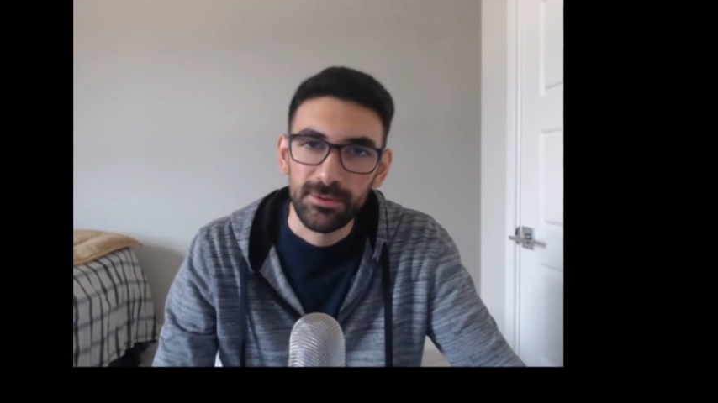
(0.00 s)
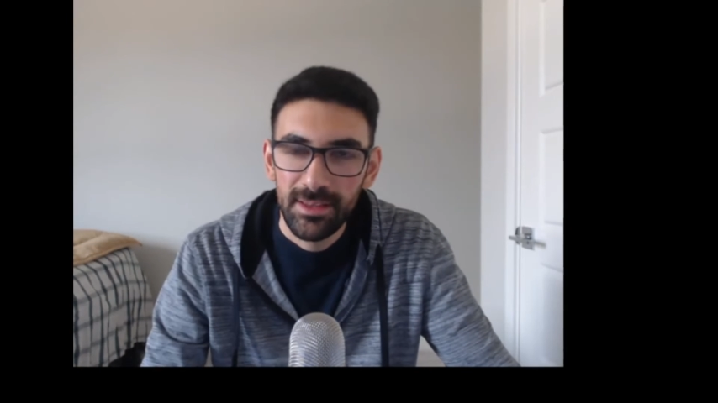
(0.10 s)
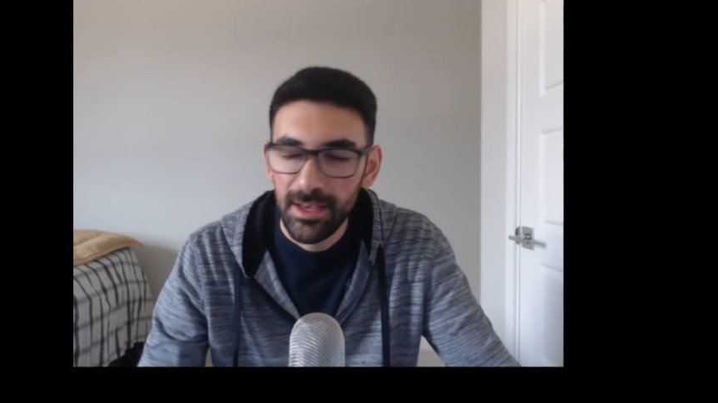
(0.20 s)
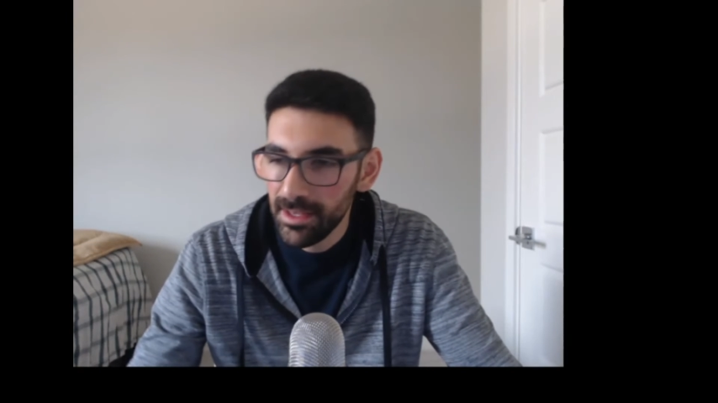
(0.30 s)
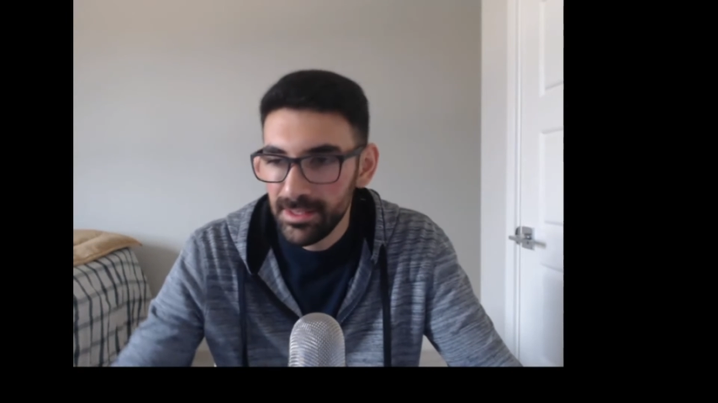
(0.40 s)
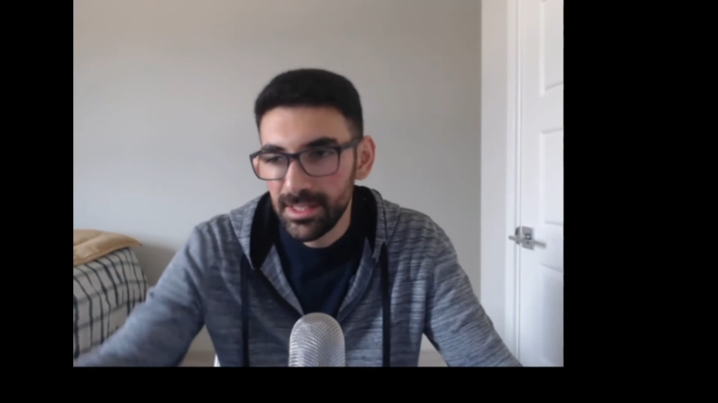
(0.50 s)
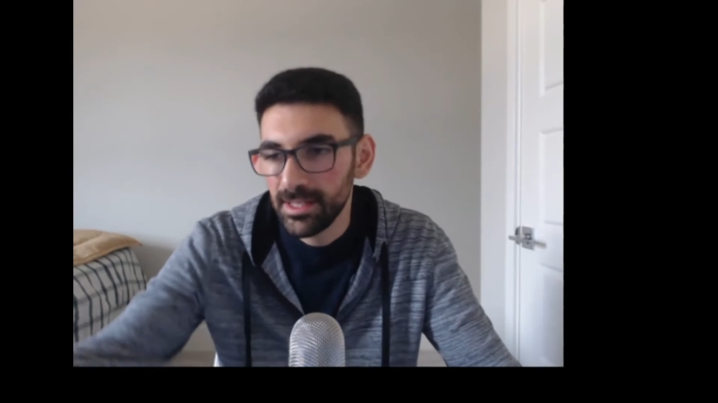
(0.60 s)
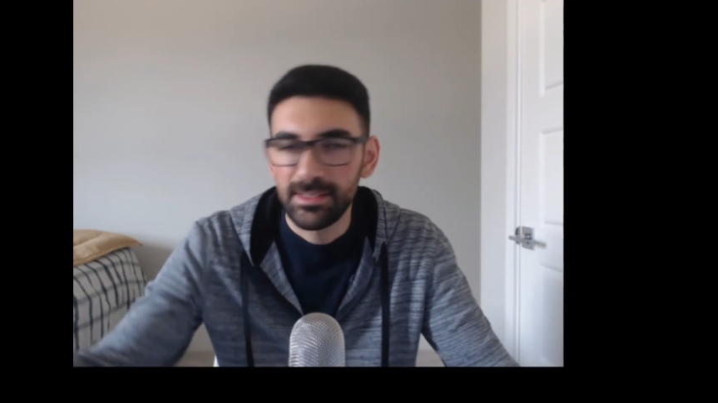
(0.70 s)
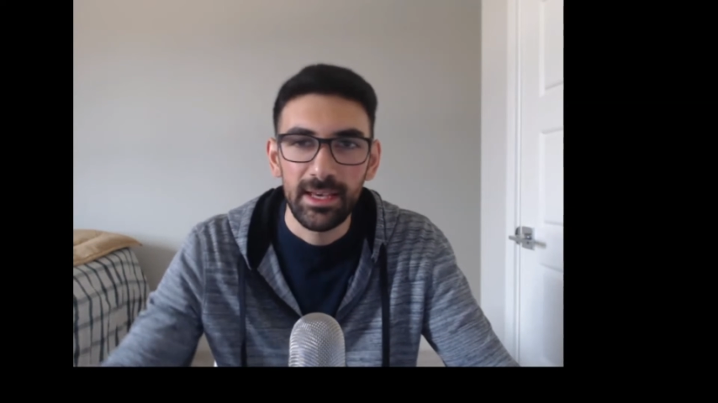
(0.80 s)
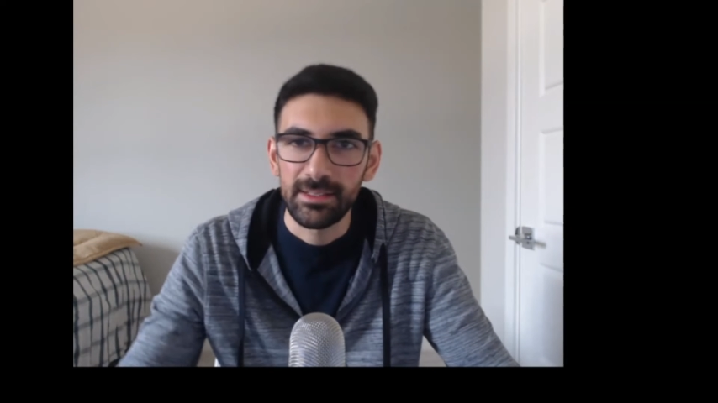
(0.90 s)
that it's going
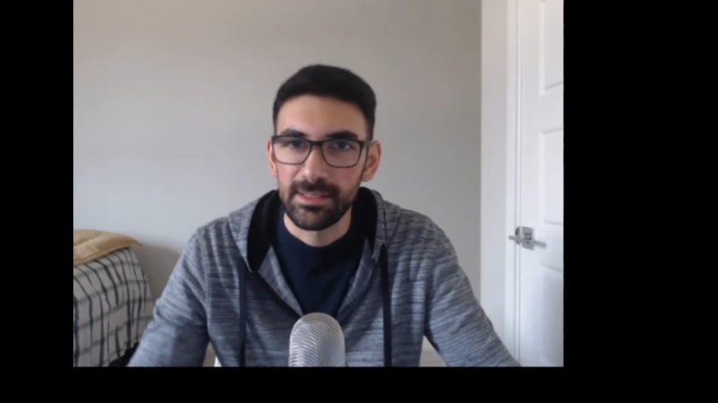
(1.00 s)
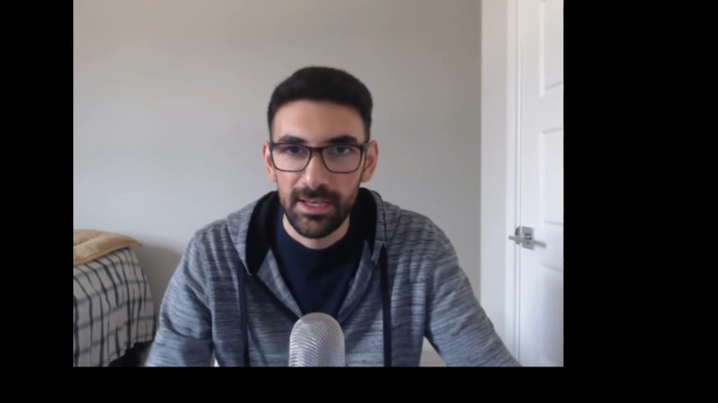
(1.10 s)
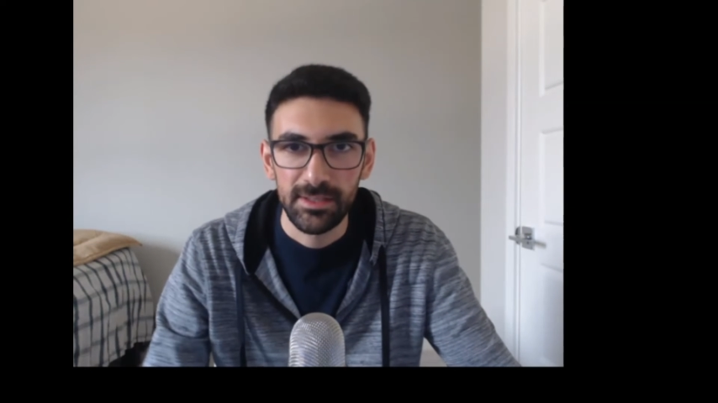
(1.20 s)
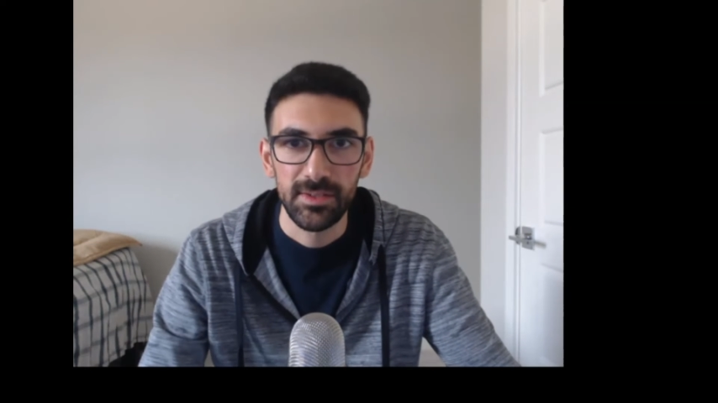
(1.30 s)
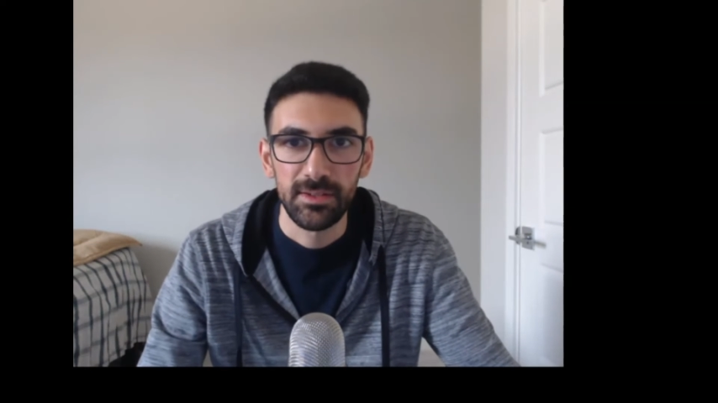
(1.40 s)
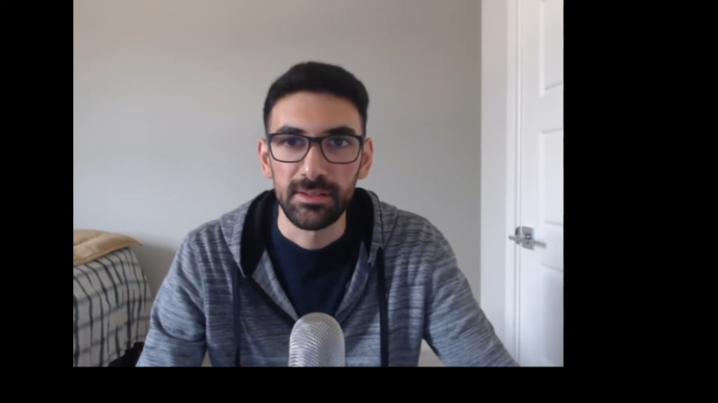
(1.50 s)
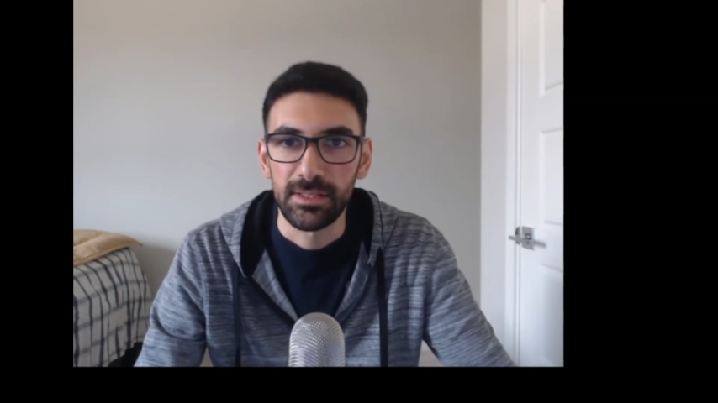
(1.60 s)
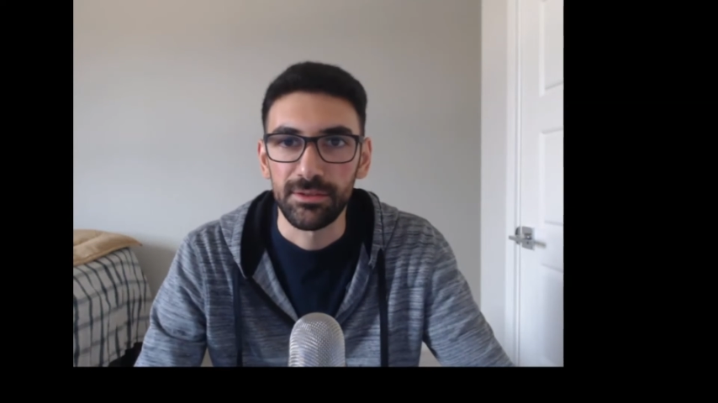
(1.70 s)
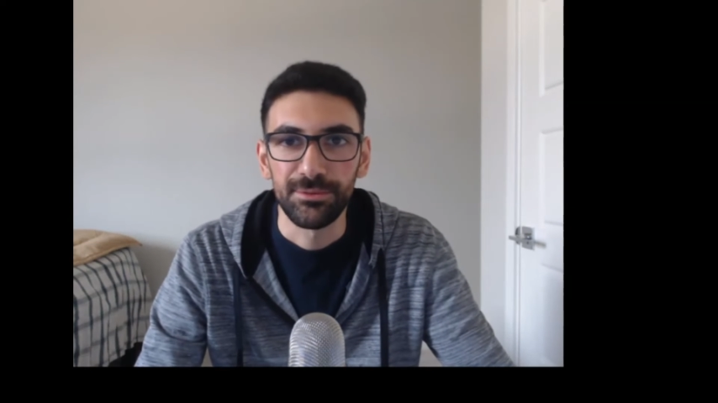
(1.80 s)
to take days until it